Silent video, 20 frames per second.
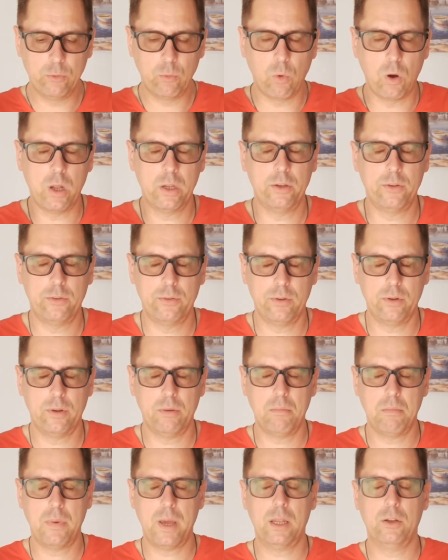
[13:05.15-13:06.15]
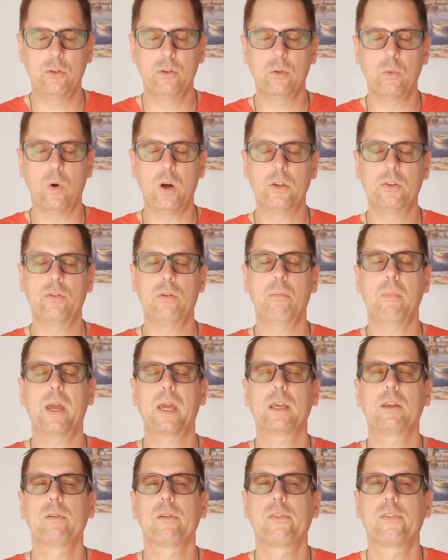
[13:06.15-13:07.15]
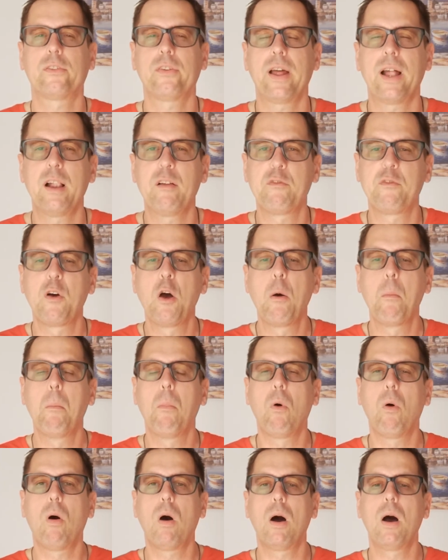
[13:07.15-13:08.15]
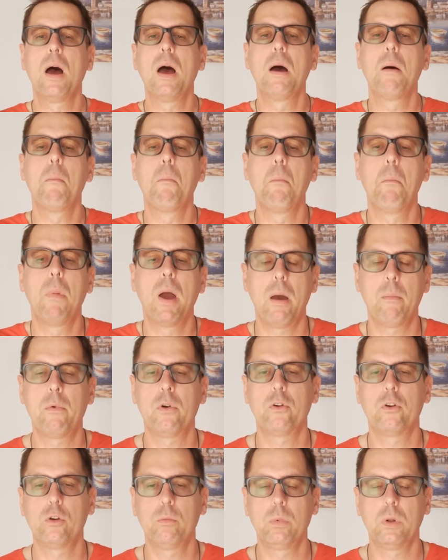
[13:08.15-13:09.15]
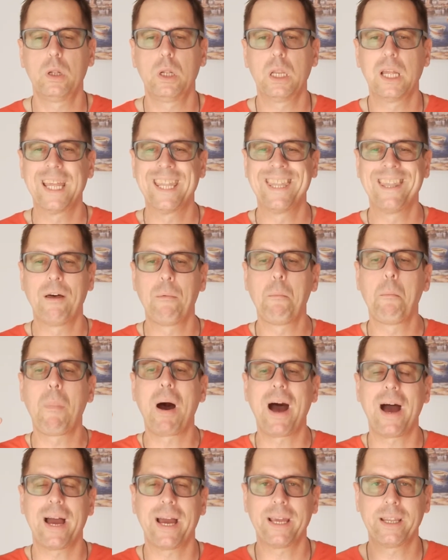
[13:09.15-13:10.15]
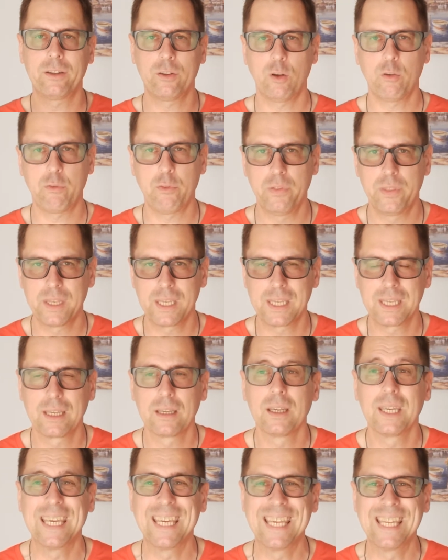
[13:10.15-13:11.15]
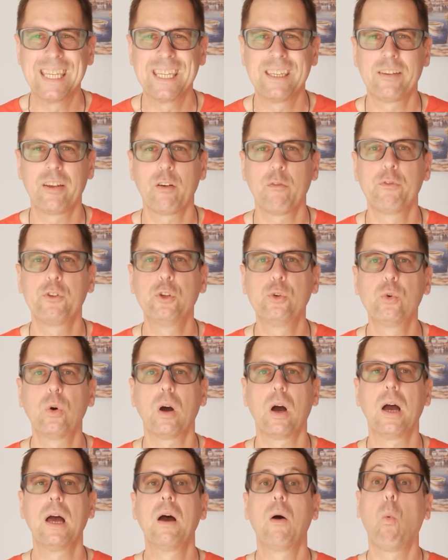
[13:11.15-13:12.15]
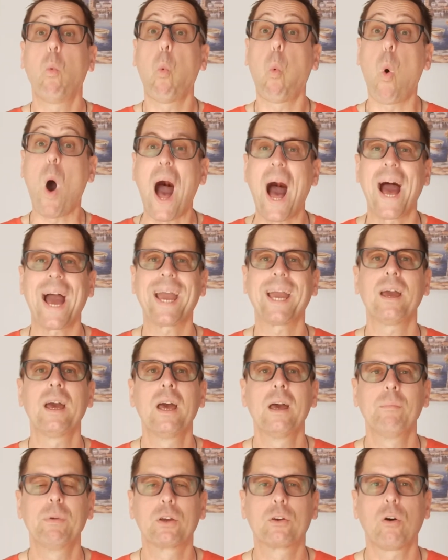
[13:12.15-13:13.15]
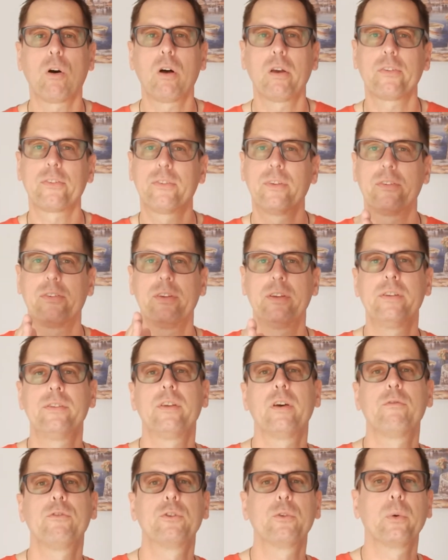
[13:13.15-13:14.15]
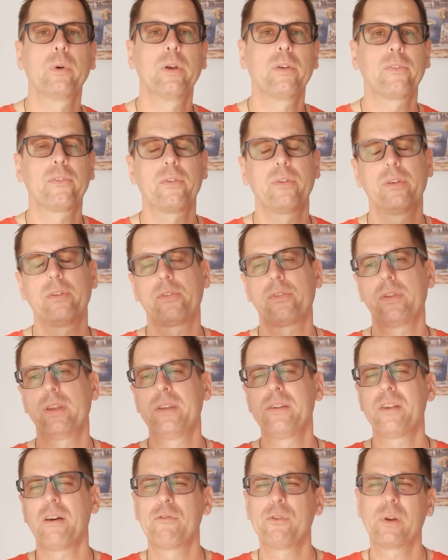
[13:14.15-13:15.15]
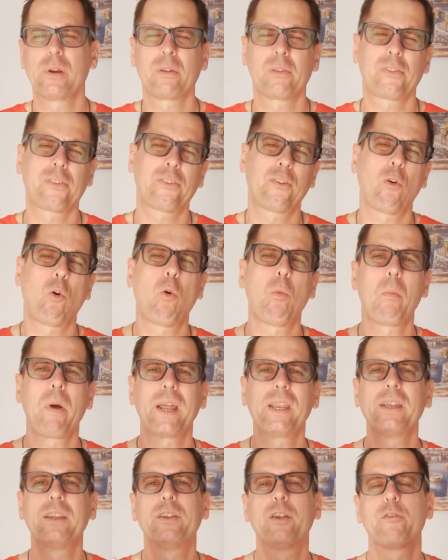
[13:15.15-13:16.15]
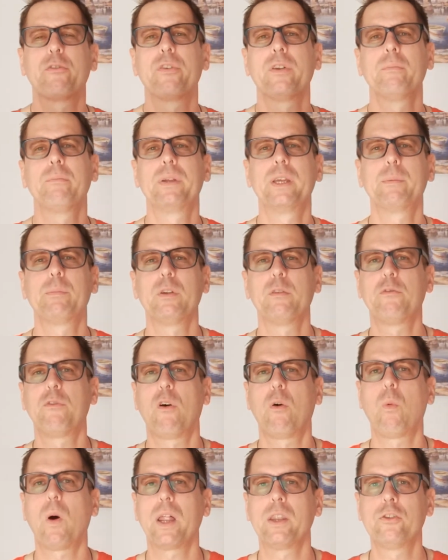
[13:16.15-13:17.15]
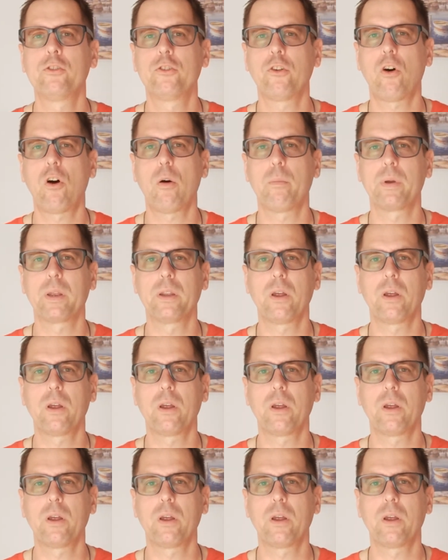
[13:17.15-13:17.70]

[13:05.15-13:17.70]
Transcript: You want to make yourself more memorable in the mind of the interviewer. Why? Because this interviewer is interviewing so many different people for one job.